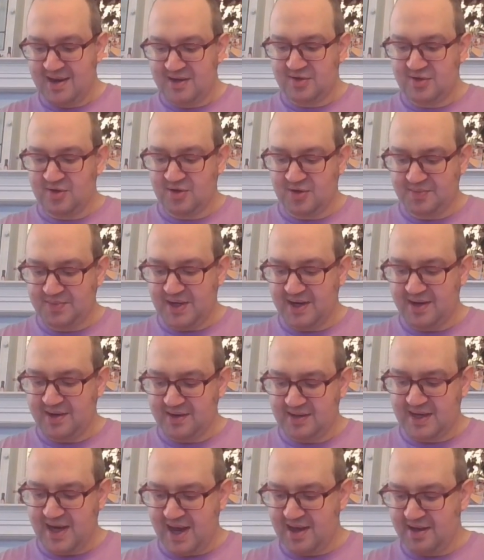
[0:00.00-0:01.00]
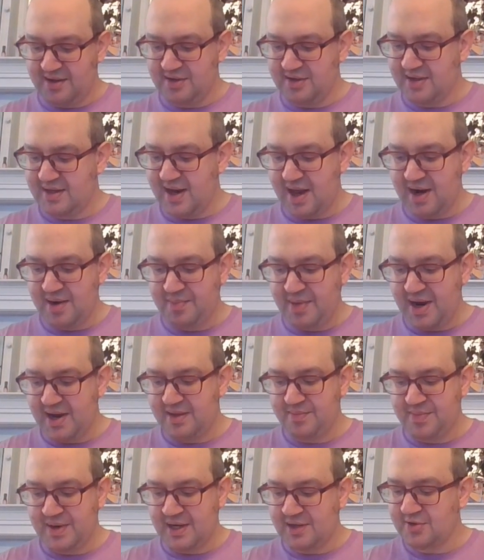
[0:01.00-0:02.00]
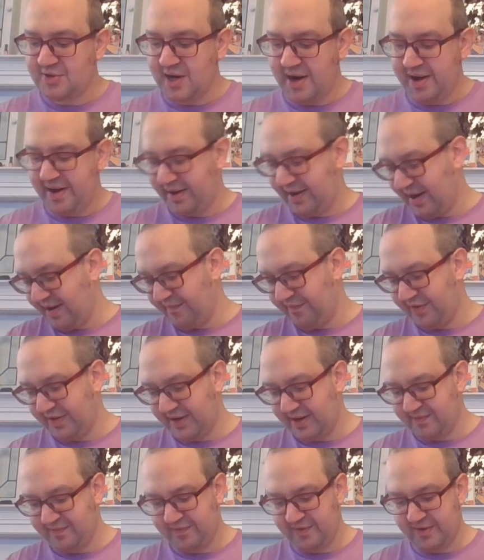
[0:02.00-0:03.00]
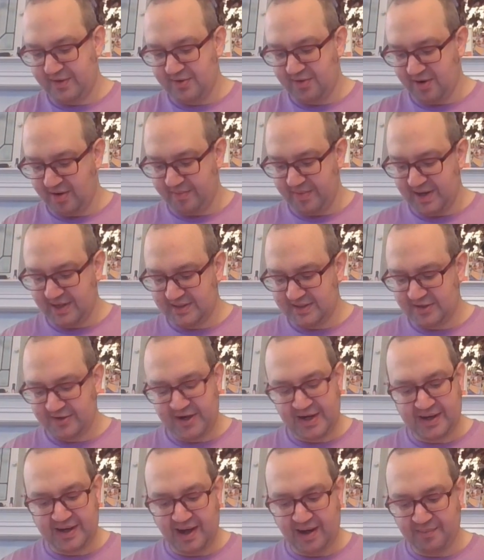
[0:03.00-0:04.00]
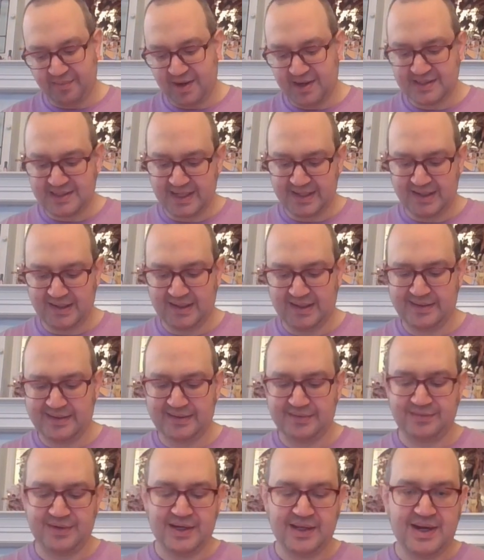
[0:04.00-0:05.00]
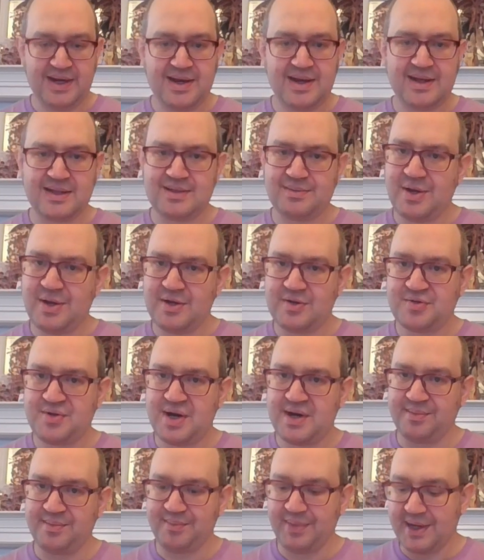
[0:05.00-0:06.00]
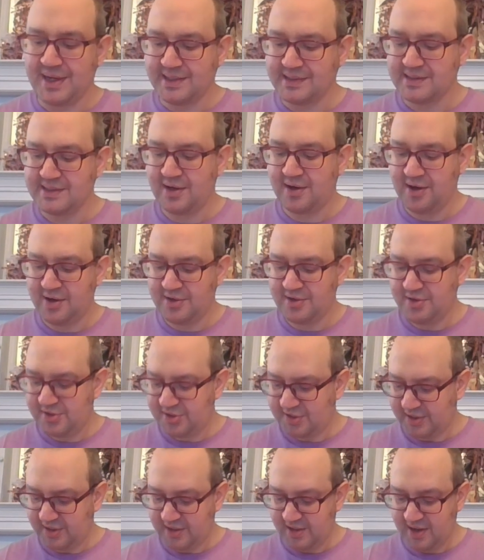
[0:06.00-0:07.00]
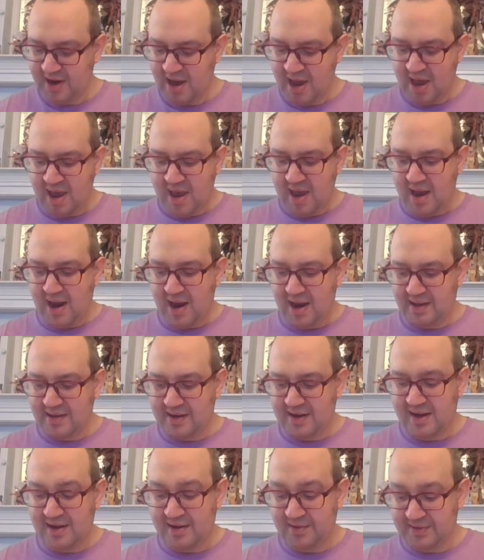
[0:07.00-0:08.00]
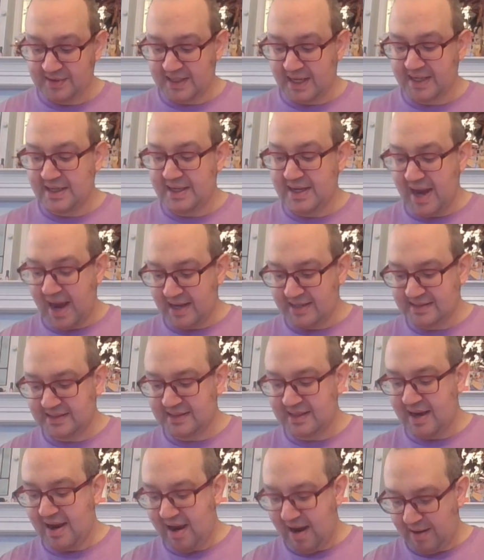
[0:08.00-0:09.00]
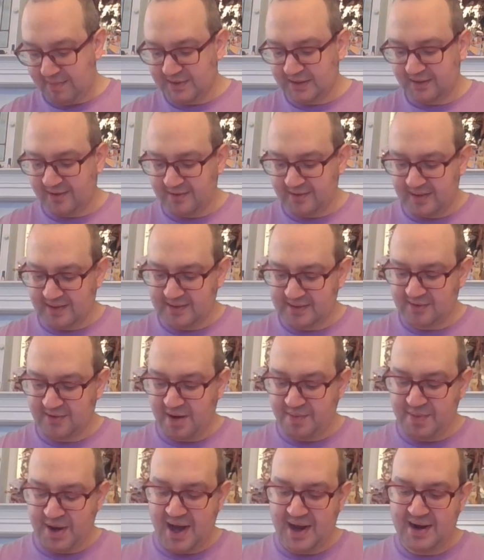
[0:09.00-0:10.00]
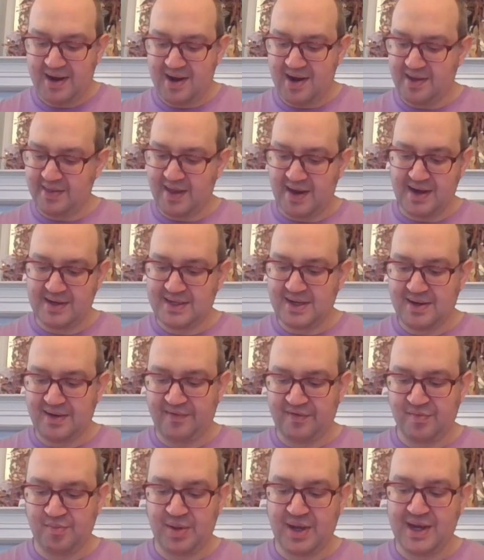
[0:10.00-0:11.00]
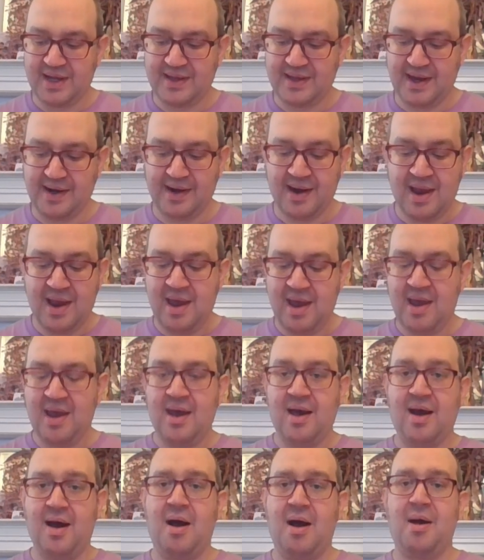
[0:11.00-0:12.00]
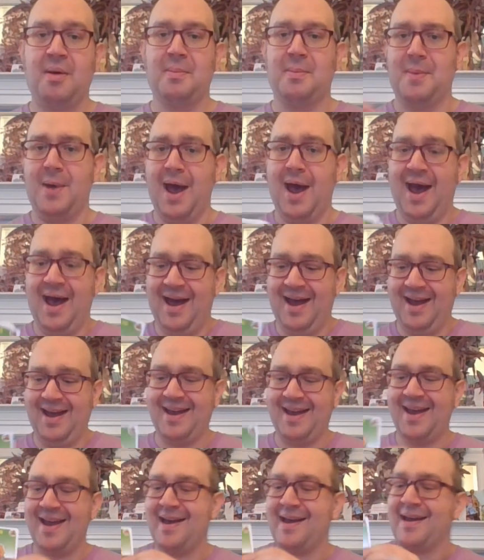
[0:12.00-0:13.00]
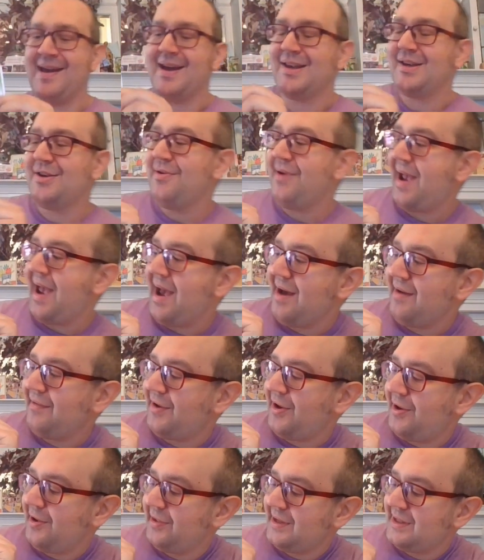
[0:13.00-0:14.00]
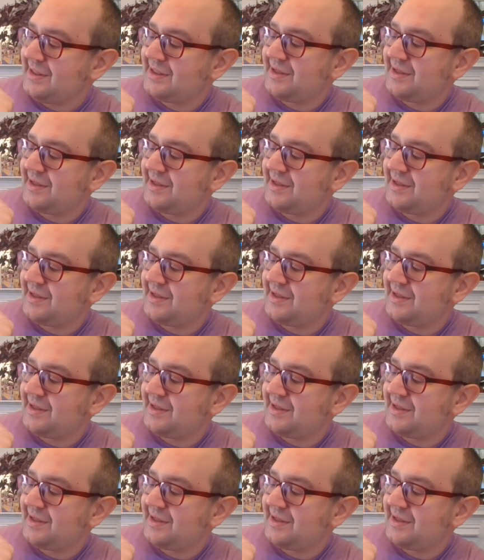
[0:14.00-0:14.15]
told me, Kyle, you got to buy the bean trading game for the dorm. It's a great game. I was like, really? It's about trading beans. Are you sure? And he was like, yes, absolutely. So I bought it, and then I didn't even play it then. Uh, you have all these